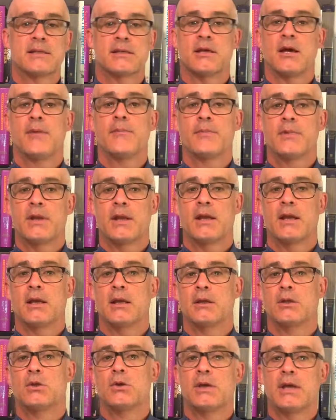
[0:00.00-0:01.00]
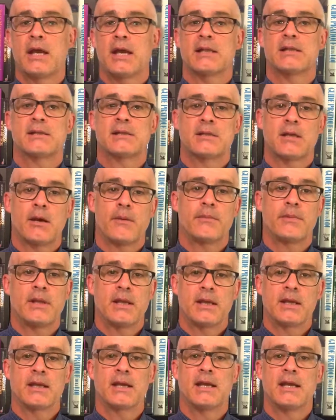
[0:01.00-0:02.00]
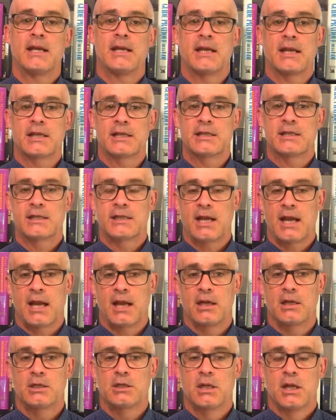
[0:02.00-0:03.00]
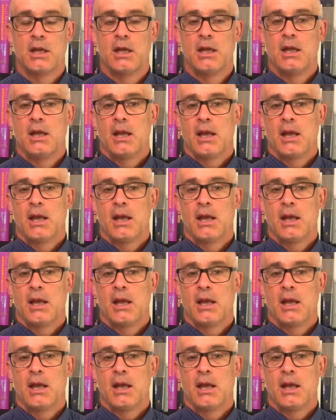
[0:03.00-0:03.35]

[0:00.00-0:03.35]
something to get something in exchange.